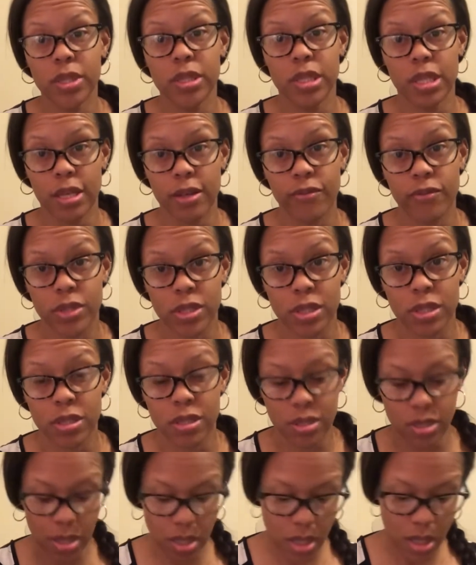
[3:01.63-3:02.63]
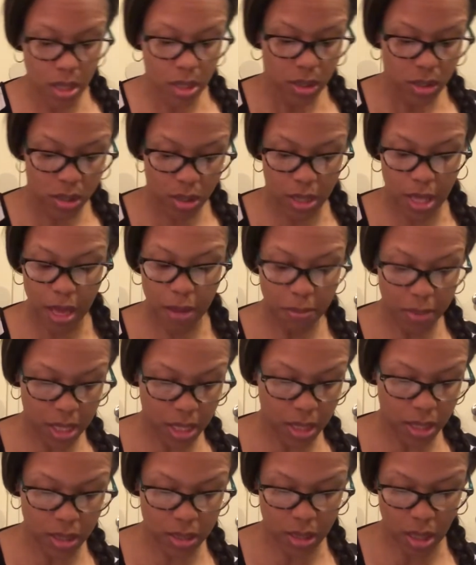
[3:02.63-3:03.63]
of emphasis. So that
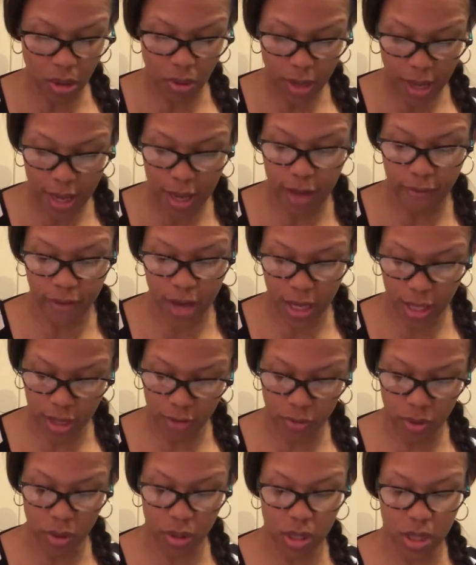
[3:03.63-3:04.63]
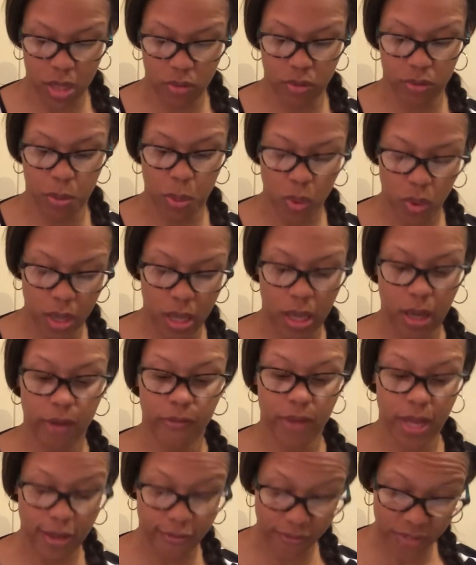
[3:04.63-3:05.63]
means, okay, if I give you a double point of
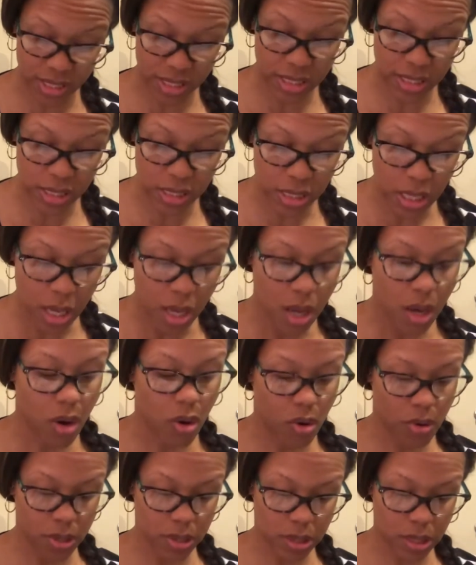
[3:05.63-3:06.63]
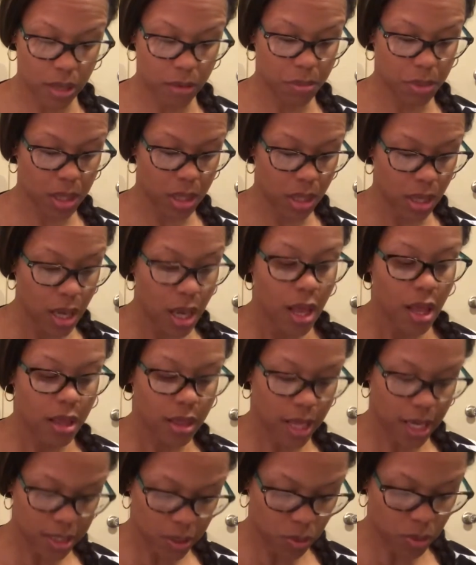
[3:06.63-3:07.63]
emphasis on something,
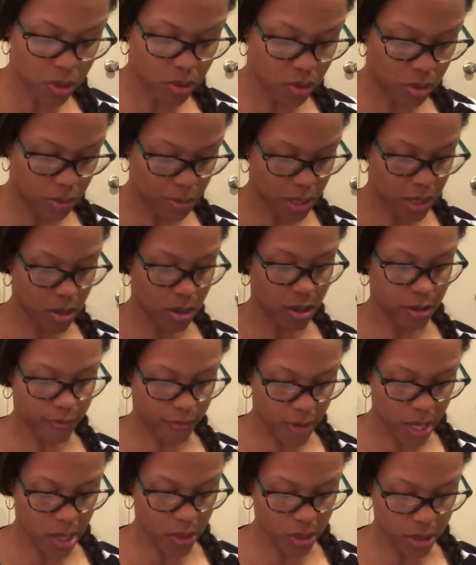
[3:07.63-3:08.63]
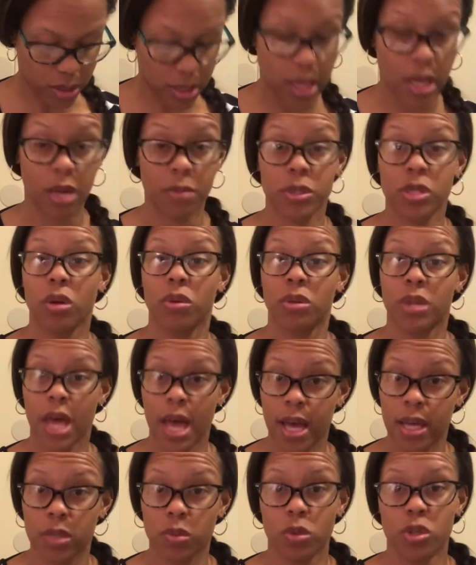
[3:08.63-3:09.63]
that's what's going to be on your final exam. So that
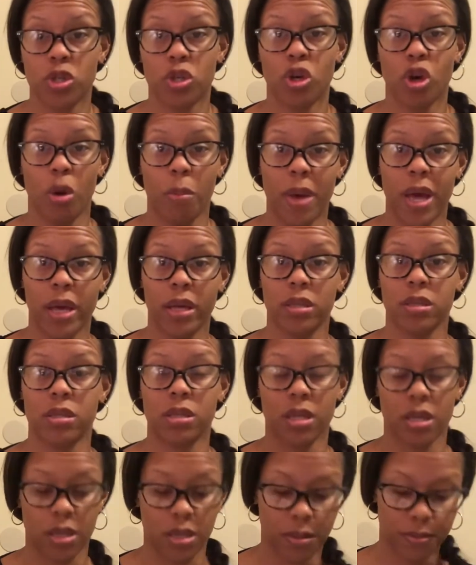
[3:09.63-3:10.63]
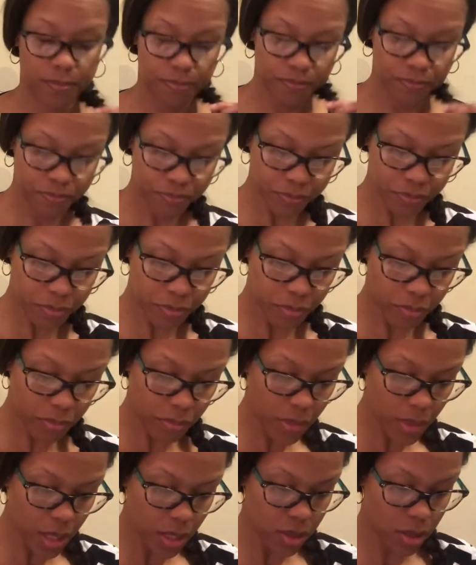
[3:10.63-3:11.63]
is what you go back and study.
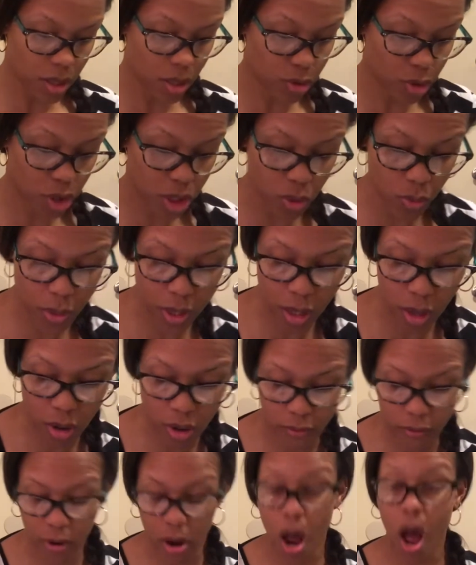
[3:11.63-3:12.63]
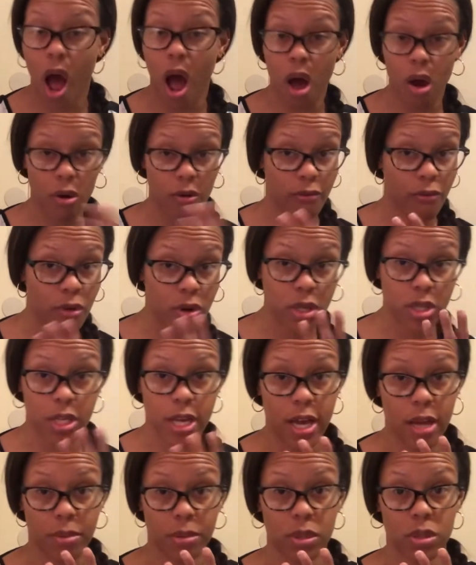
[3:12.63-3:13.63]
So she went over all 4
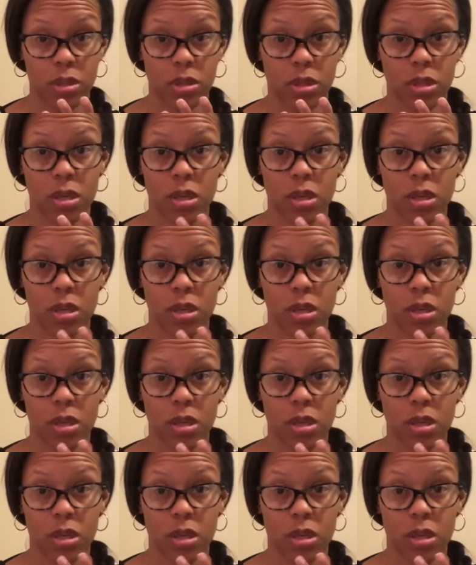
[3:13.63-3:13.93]
chapters,